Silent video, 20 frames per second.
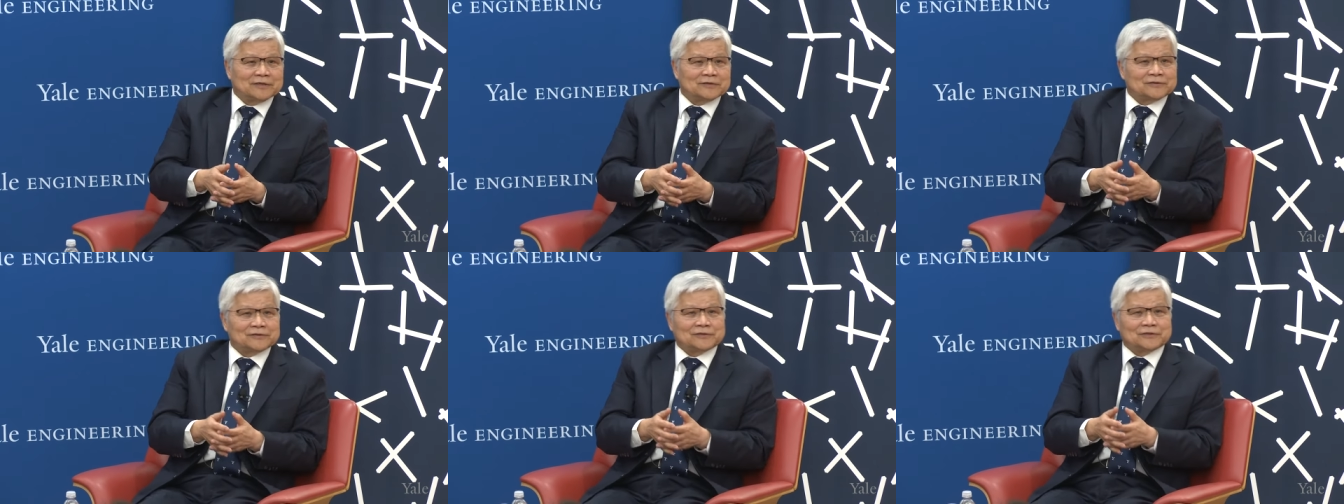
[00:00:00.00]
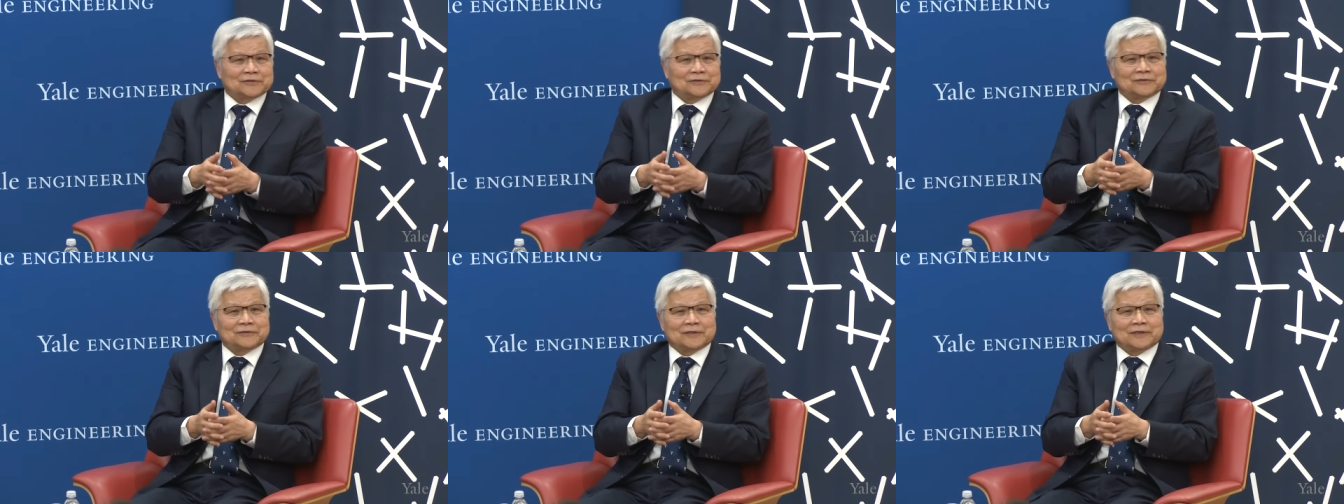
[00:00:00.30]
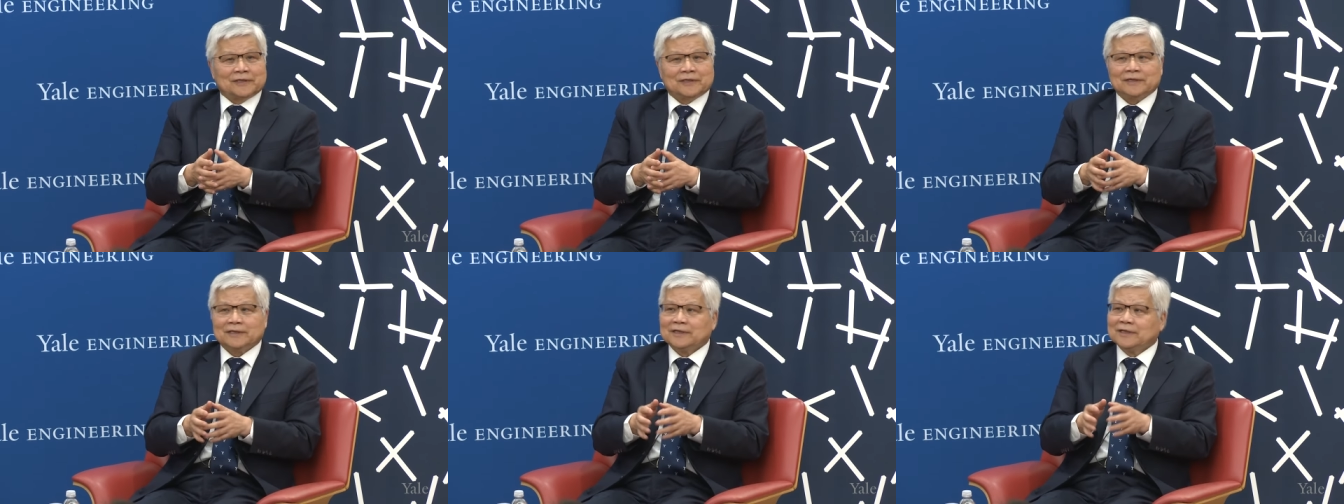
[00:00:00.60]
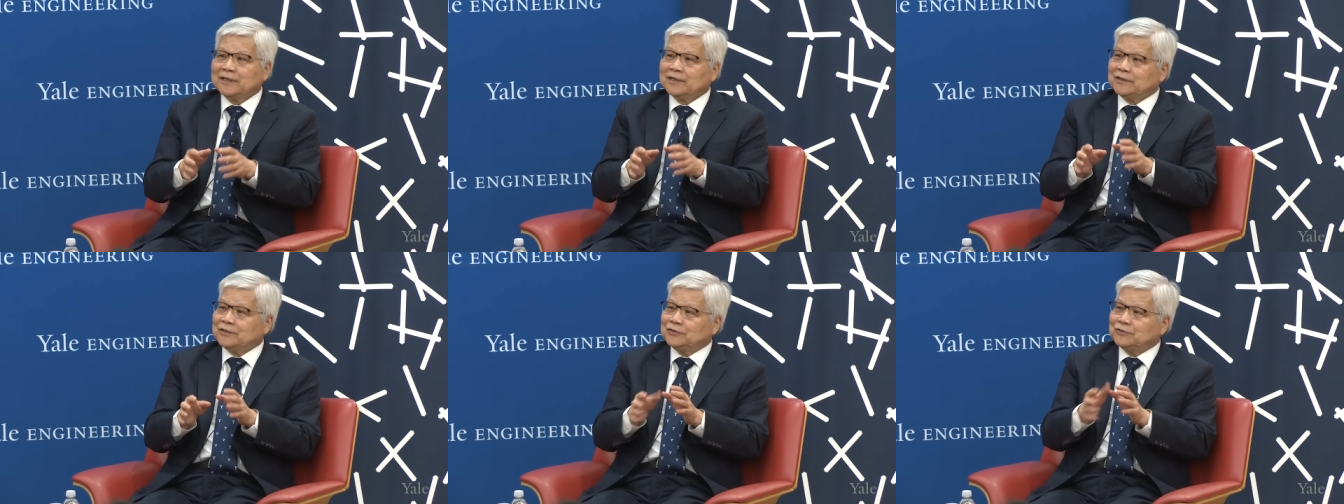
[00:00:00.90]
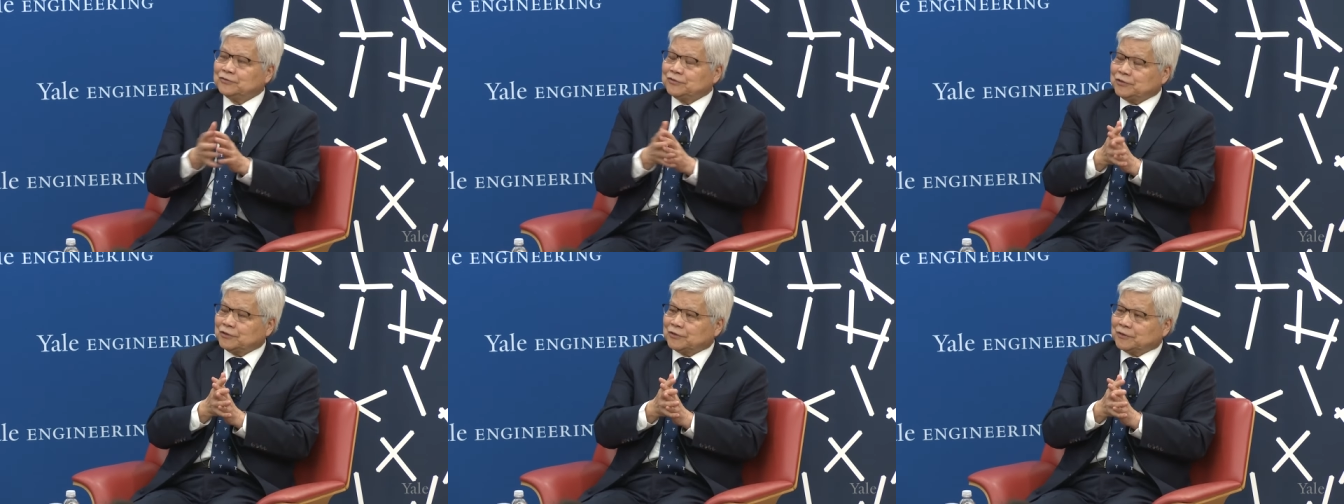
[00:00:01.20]
So uh,
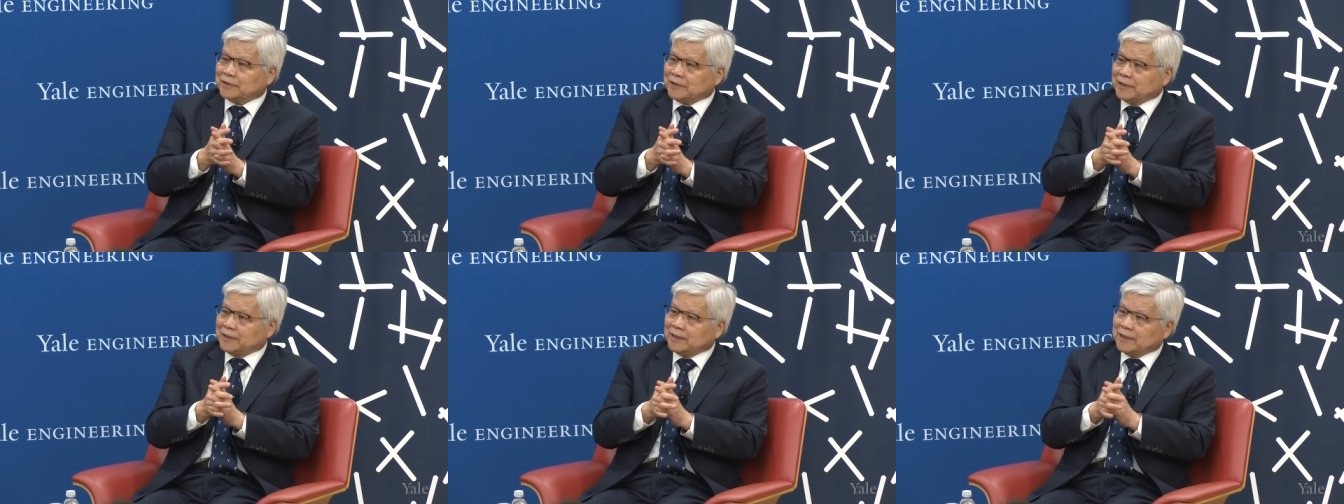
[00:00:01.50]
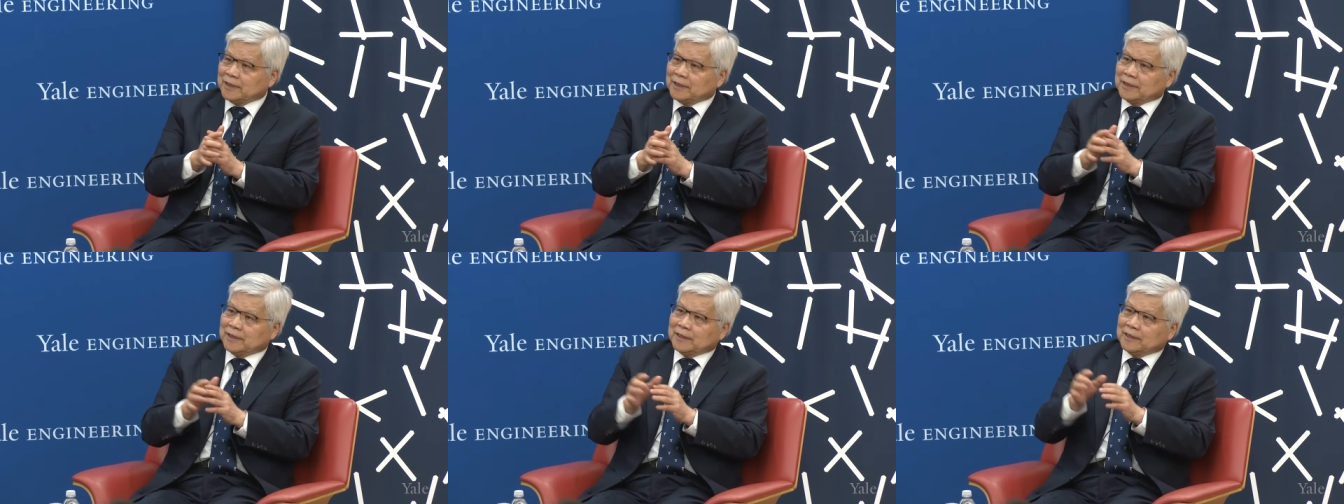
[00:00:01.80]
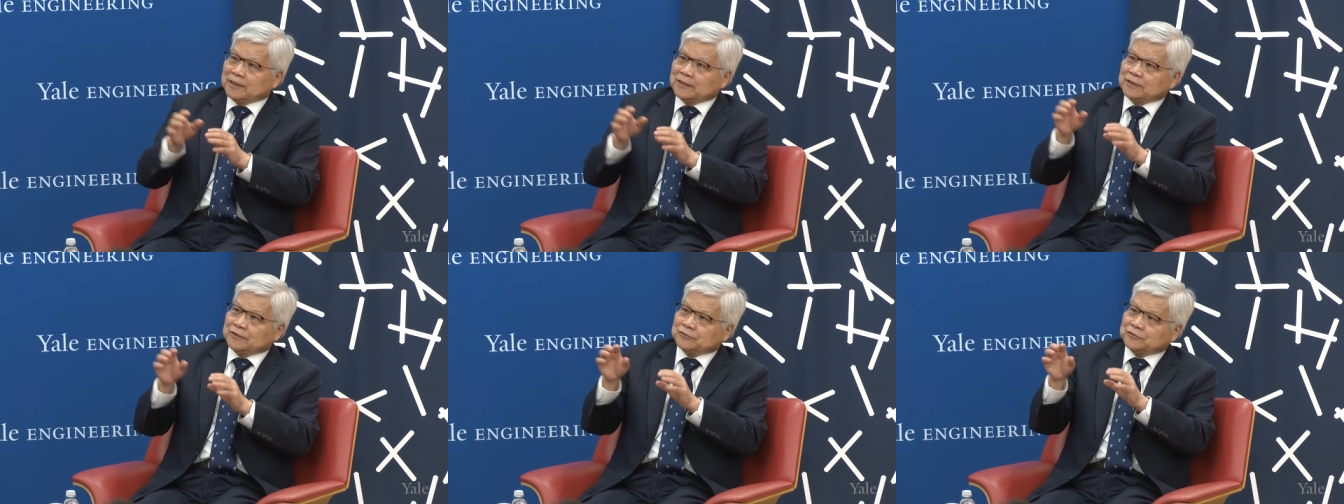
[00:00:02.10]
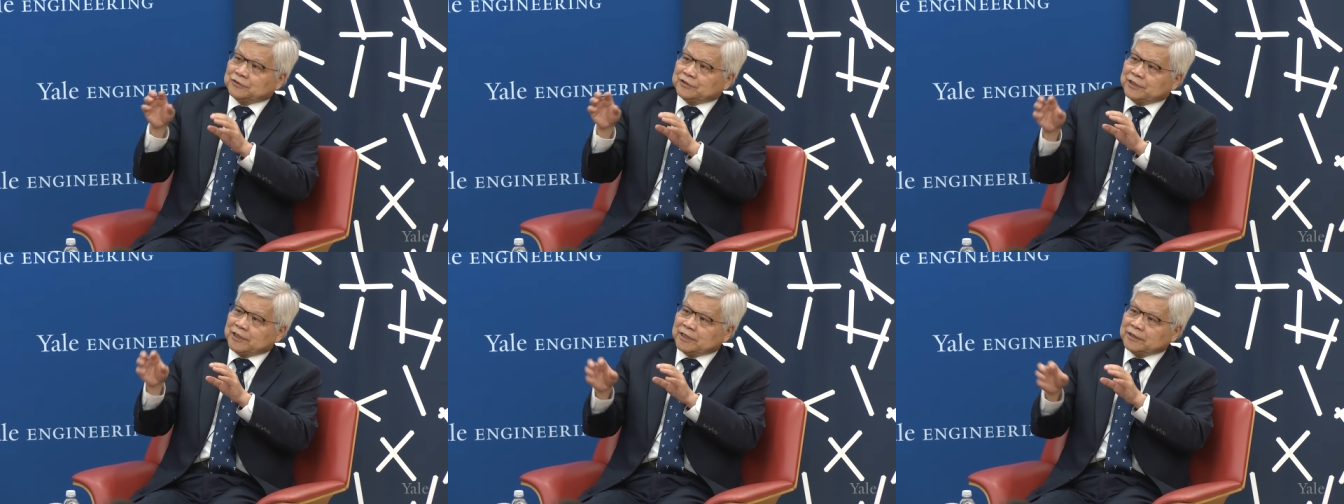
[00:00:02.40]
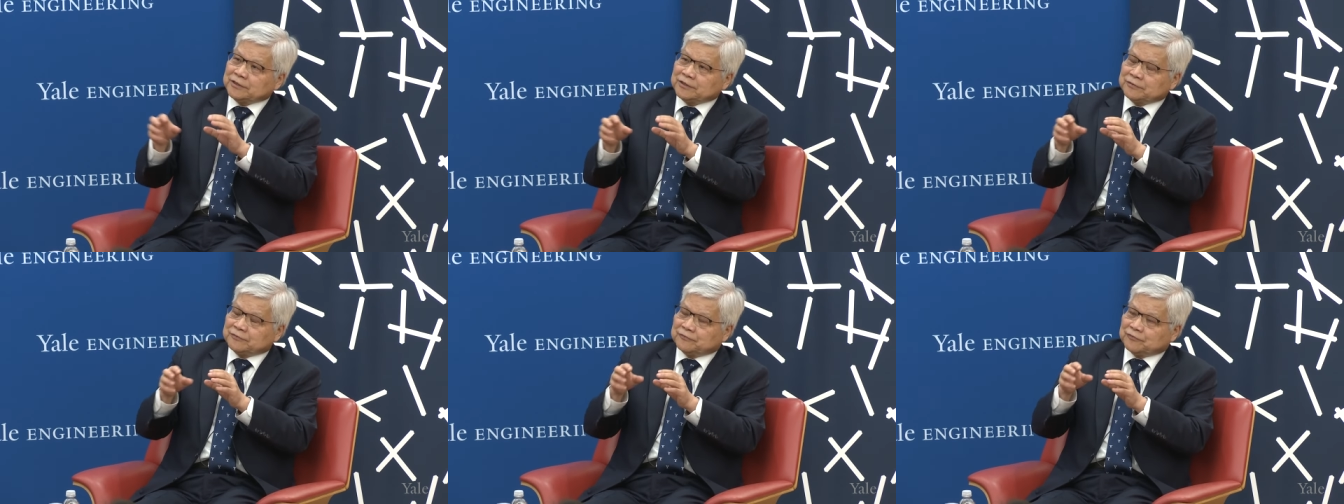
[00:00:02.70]
usually you
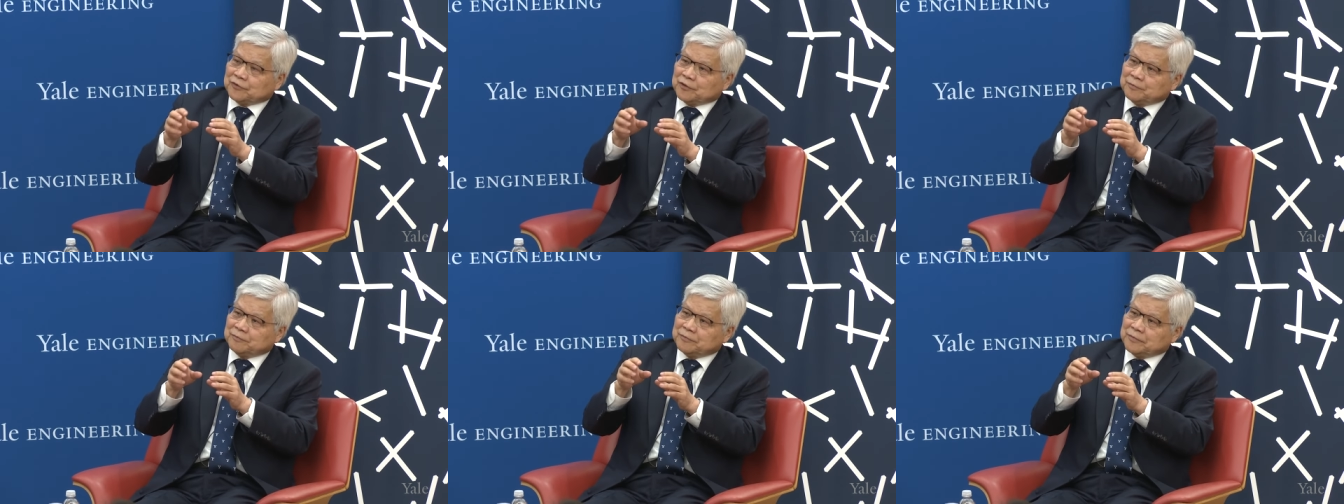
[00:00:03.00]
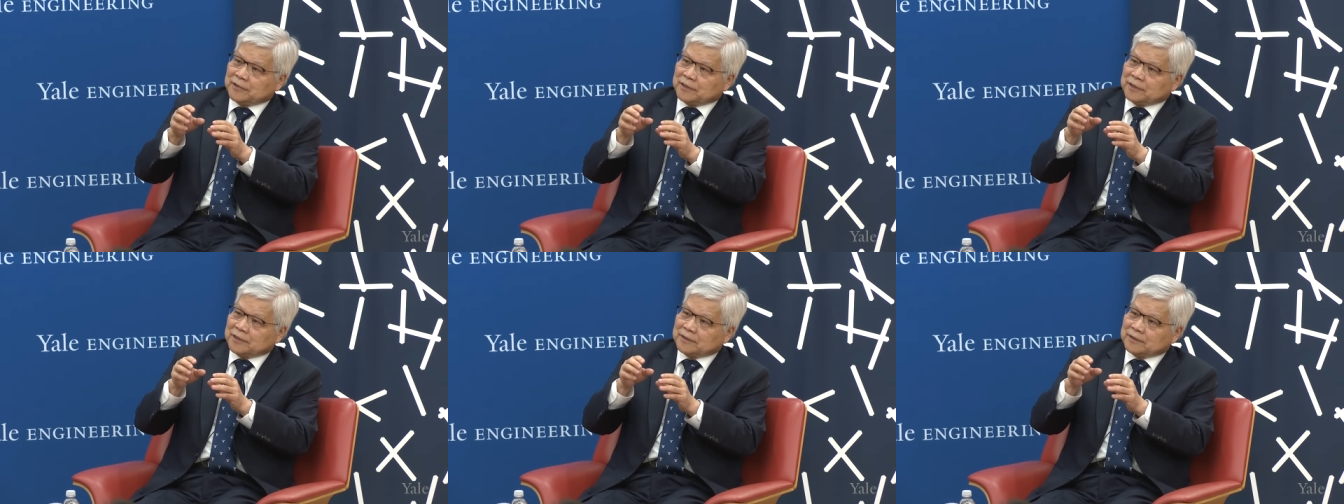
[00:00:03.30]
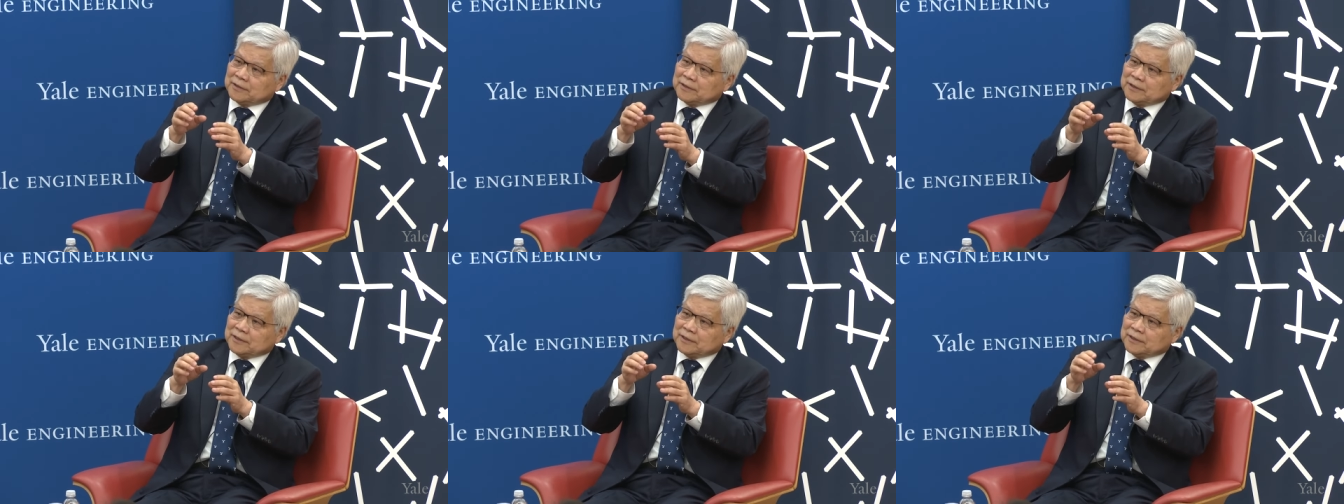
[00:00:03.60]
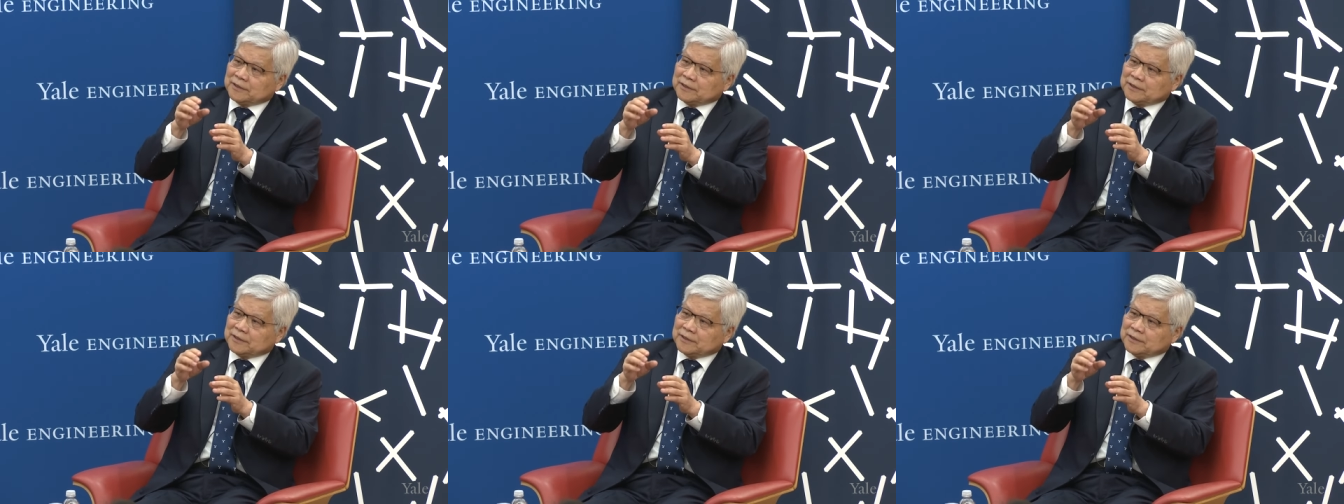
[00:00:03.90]
change from